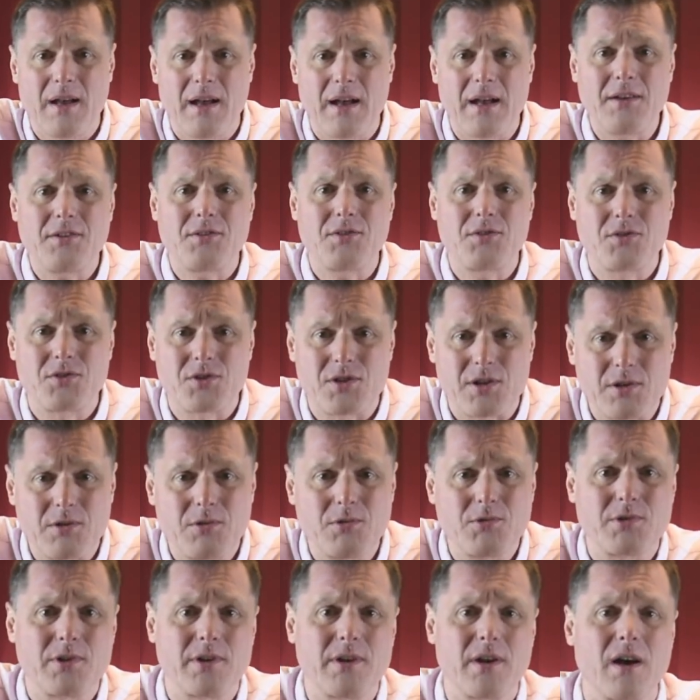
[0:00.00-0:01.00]
as
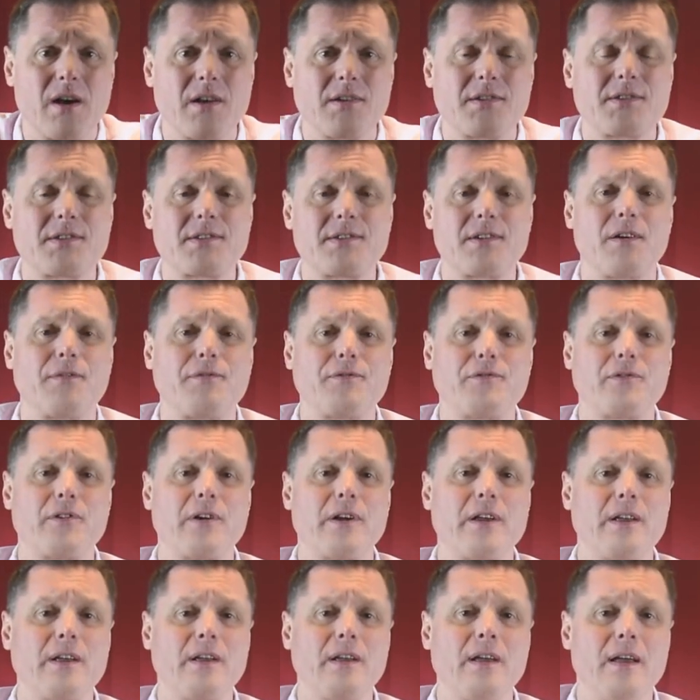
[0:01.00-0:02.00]
children are
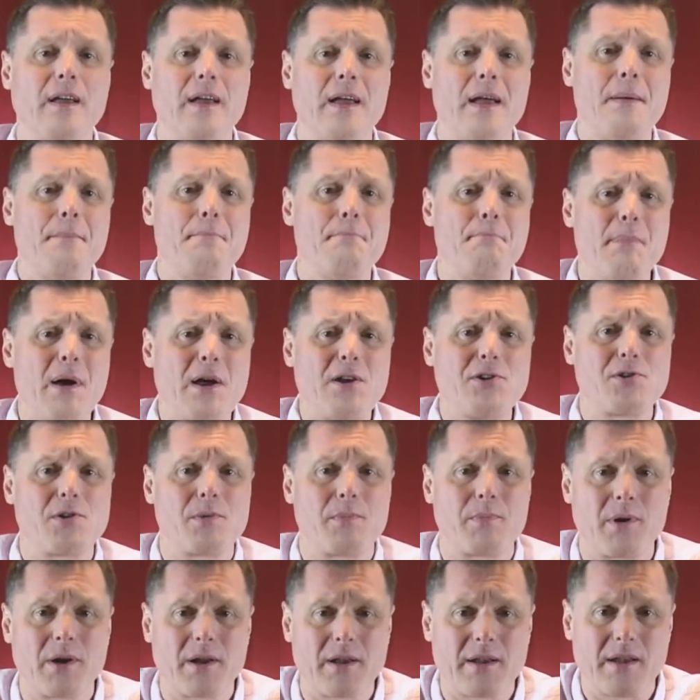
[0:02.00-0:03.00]
suffering
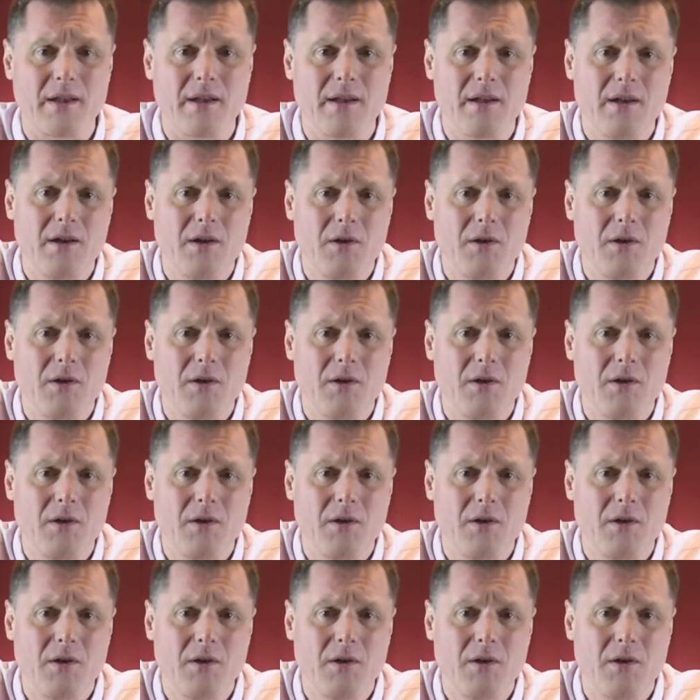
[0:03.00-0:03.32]
immeasurably